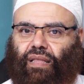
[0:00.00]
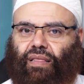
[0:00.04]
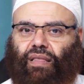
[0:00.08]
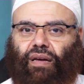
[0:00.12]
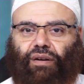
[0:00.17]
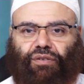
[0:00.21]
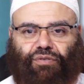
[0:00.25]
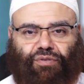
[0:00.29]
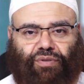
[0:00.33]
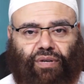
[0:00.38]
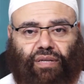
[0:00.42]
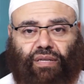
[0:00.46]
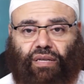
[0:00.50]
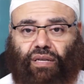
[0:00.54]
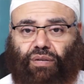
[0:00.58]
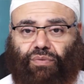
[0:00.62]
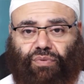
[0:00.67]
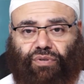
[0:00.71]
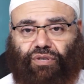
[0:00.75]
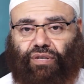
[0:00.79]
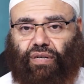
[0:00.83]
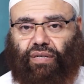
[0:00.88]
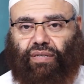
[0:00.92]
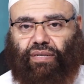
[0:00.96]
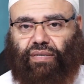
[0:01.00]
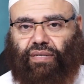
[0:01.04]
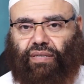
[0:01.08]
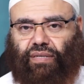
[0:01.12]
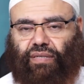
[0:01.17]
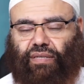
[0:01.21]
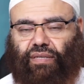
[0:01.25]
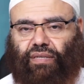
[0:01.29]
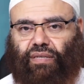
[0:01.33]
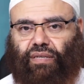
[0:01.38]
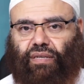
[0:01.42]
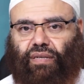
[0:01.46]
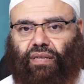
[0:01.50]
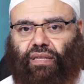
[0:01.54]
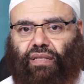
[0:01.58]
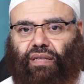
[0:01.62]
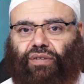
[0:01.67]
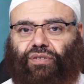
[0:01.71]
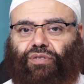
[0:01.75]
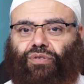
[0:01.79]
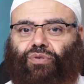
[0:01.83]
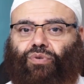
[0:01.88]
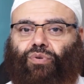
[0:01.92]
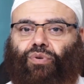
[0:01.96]
they are treated with justice.
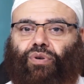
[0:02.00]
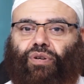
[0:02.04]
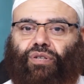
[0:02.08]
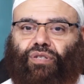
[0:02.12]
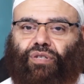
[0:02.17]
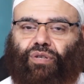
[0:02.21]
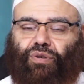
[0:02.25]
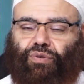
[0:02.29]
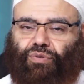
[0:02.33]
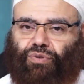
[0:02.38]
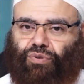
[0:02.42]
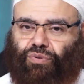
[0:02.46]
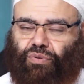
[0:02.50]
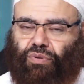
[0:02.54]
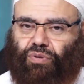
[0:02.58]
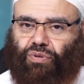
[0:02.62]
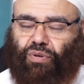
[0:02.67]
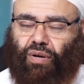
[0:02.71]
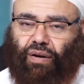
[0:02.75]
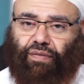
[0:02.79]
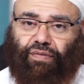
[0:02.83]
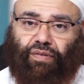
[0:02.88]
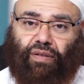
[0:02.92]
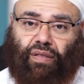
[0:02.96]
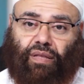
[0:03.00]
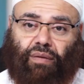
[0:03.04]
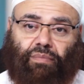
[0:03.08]
There's no excuse whatsoever.